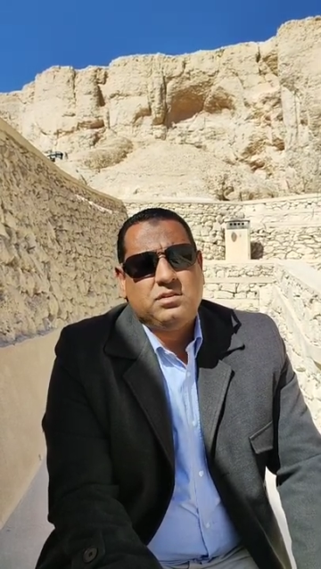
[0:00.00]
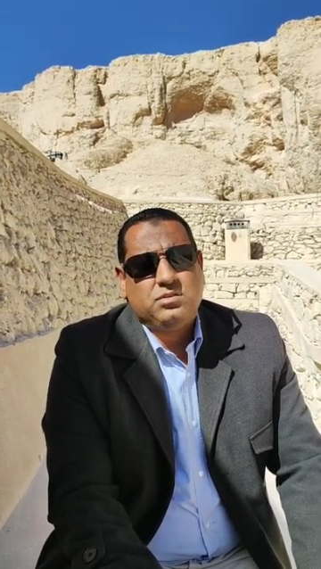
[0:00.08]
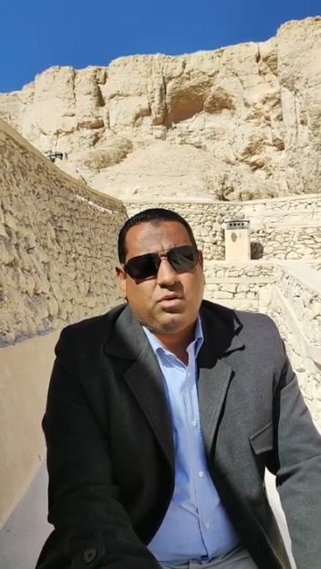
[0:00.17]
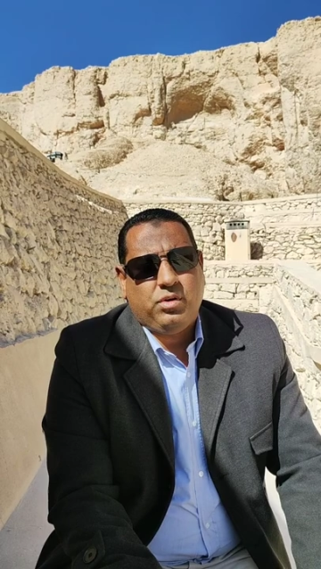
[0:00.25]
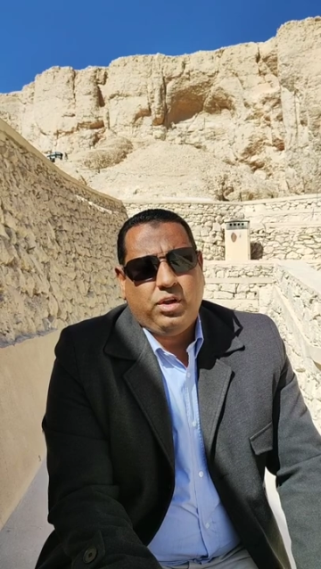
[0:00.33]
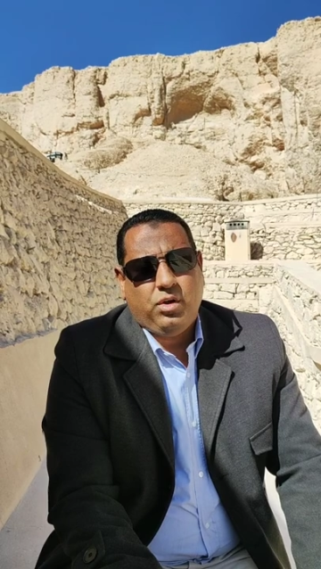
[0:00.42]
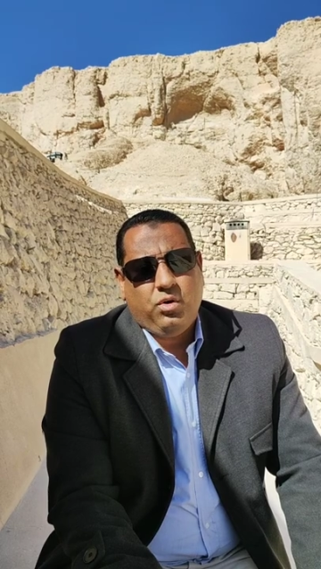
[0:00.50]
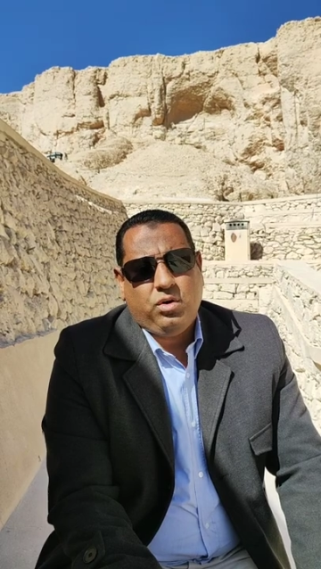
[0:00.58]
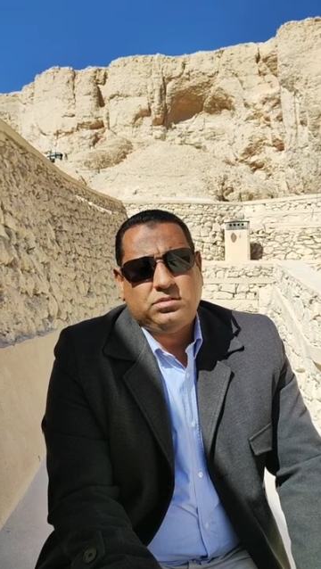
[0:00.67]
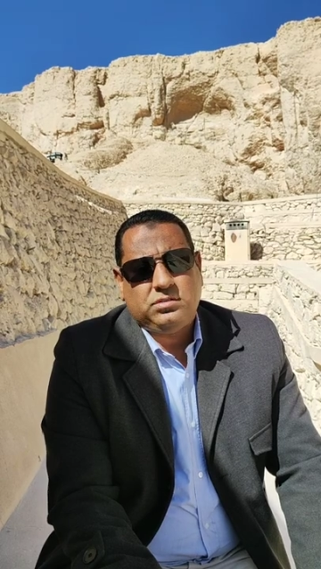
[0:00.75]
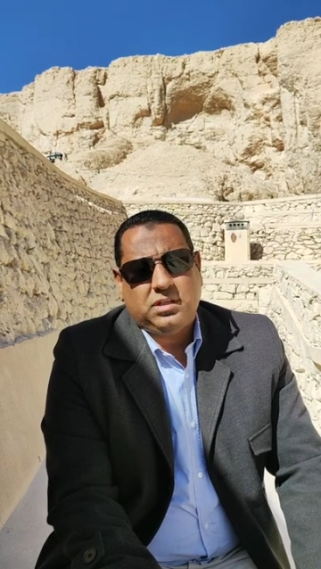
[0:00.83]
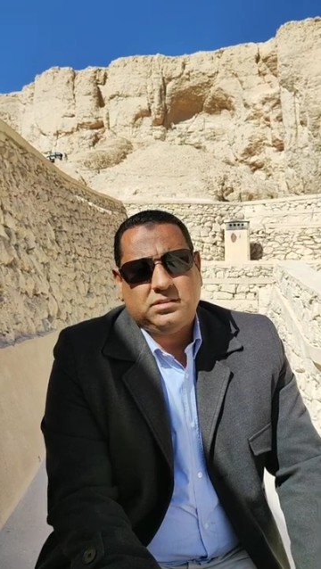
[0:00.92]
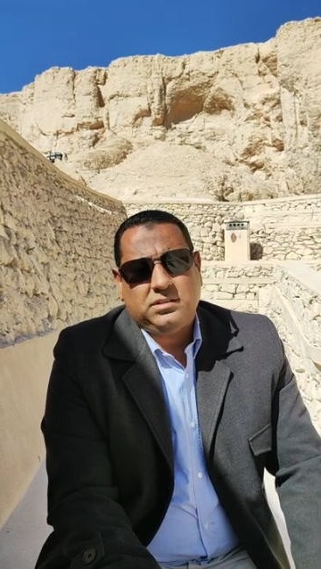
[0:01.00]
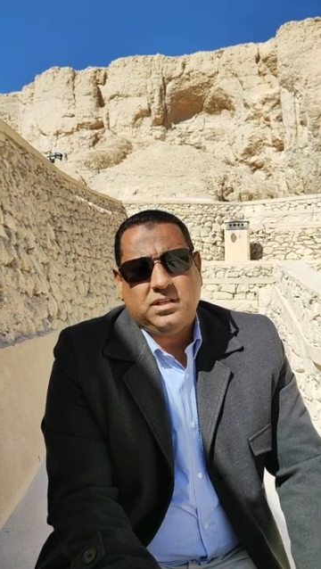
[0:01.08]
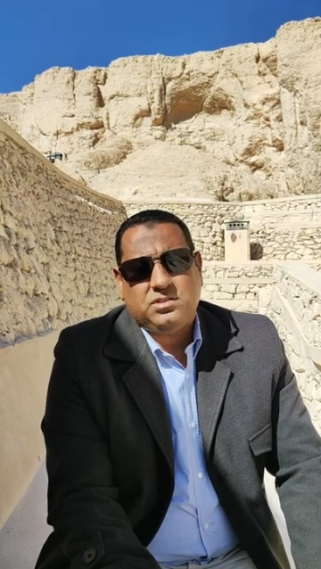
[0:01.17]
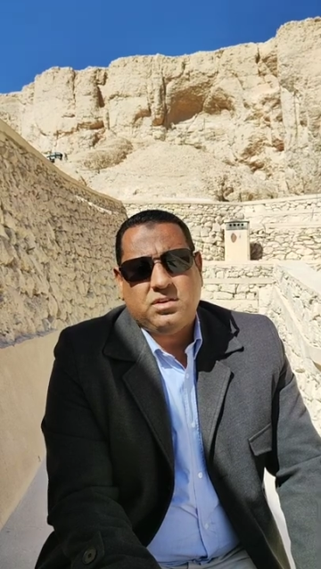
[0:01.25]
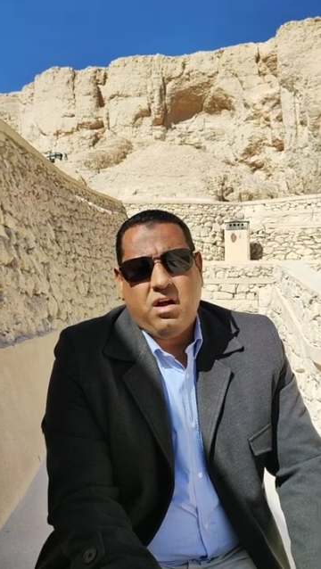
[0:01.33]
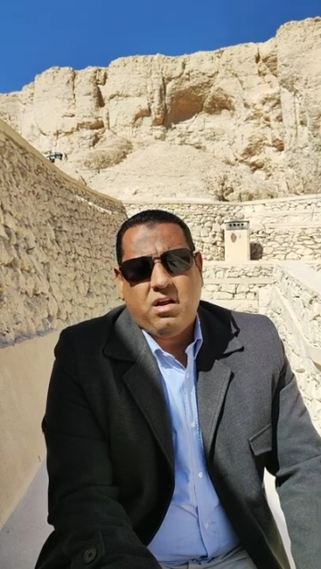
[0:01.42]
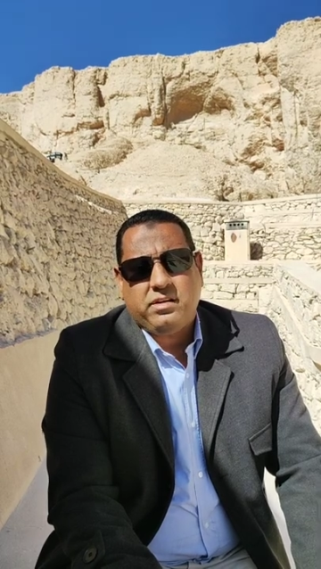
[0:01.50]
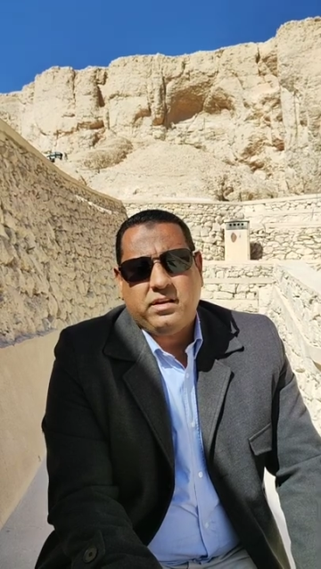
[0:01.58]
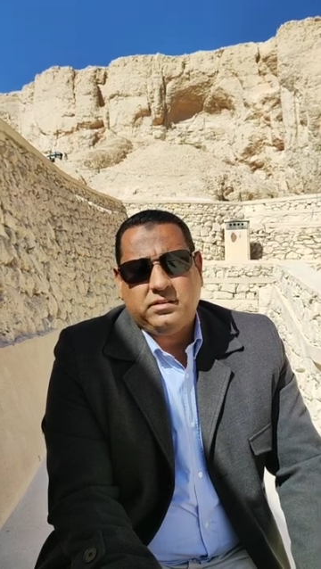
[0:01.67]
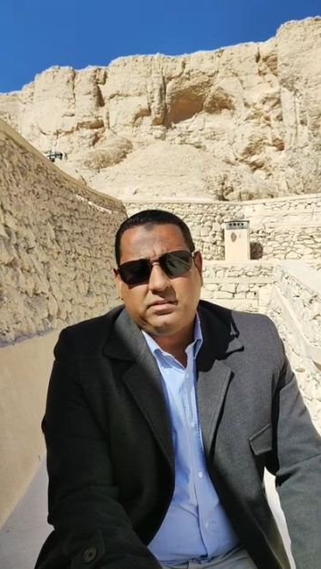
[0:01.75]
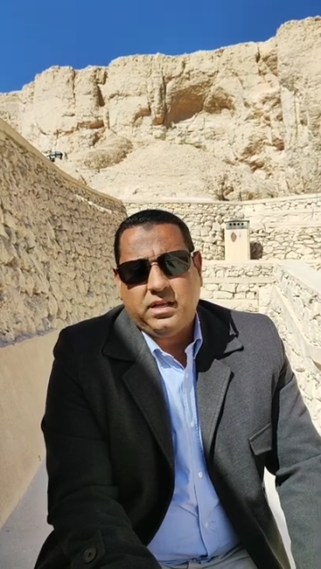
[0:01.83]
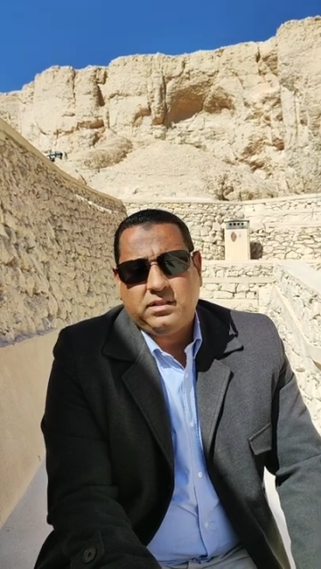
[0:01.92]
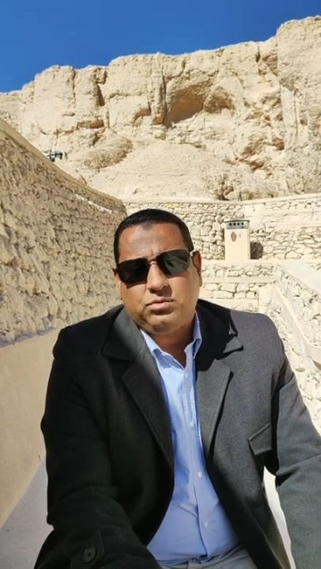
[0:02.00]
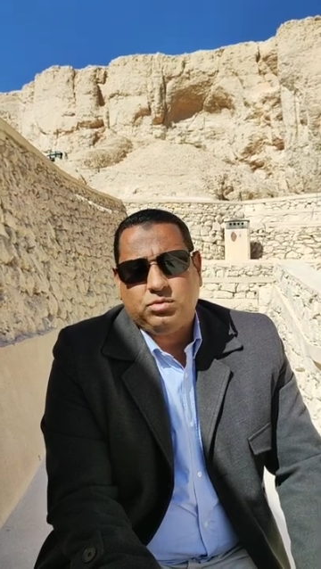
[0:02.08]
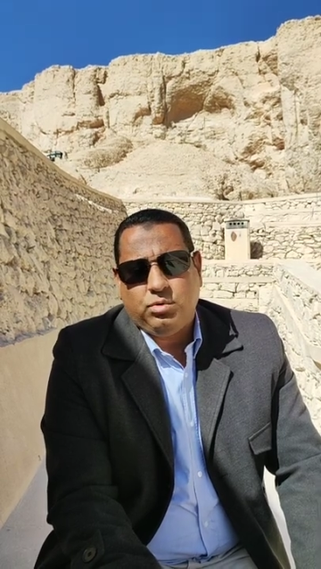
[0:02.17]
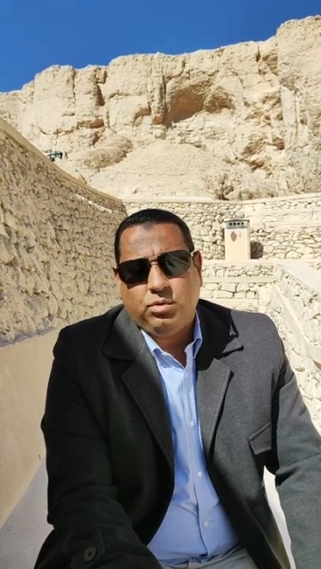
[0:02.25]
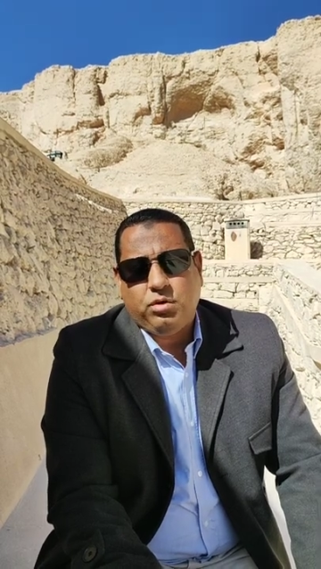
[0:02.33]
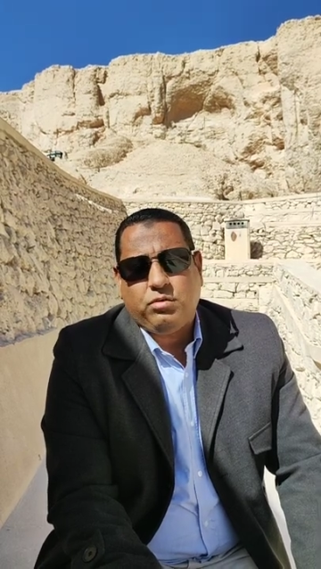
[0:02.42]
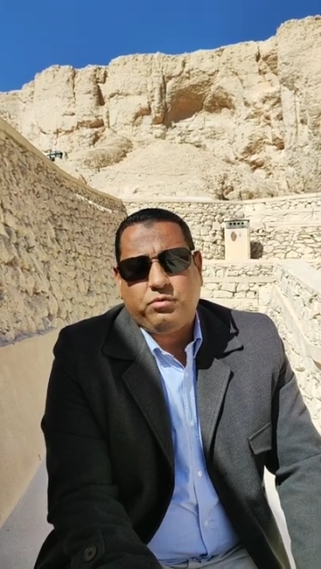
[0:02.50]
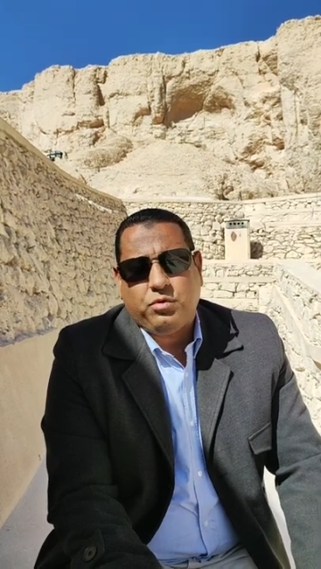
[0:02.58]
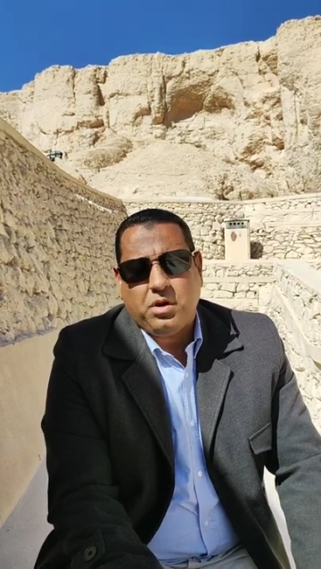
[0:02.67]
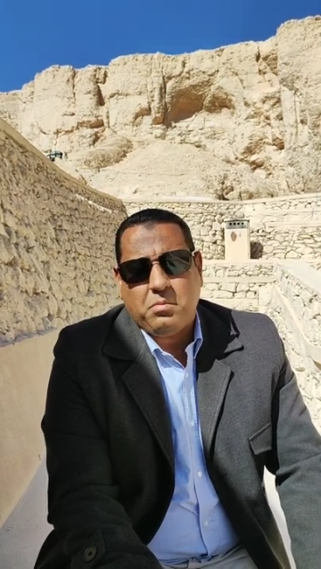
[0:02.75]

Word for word: So he ordered his architect to look for